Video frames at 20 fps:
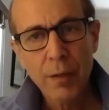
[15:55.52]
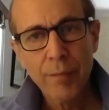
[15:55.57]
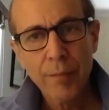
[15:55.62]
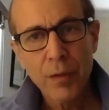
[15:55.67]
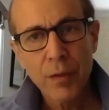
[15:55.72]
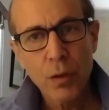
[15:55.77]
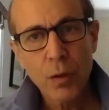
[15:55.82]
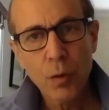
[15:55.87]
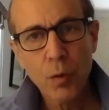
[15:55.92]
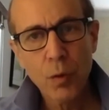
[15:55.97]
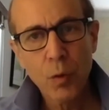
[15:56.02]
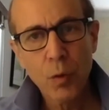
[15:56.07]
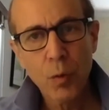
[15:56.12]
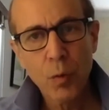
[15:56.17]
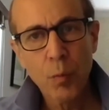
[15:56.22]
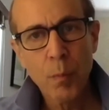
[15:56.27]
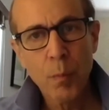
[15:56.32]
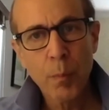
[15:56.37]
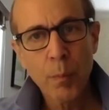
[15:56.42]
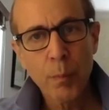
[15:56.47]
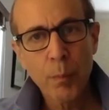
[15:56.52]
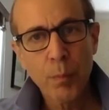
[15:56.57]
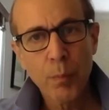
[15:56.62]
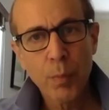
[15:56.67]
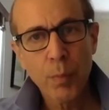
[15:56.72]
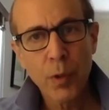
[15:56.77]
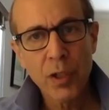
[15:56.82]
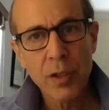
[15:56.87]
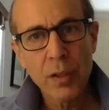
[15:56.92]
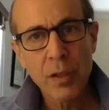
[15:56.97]
to
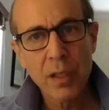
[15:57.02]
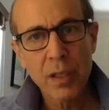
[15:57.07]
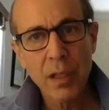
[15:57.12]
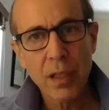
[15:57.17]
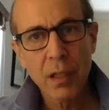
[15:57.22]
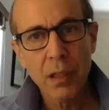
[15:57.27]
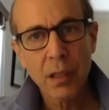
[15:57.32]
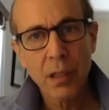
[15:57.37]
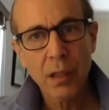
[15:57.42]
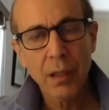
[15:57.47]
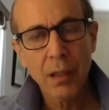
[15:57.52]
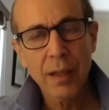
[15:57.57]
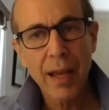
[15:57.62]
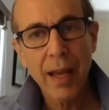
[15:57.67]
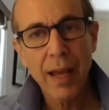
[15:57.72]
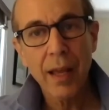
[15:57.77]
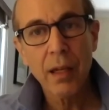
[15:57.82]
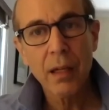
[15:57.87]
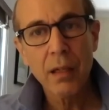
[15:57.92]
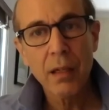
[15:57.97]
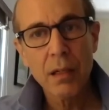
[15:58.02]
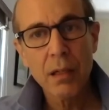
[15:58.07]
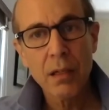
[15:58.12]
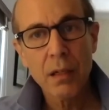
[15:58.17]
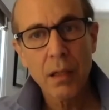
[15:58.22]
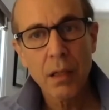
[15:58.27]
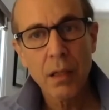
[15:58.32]
Brazil and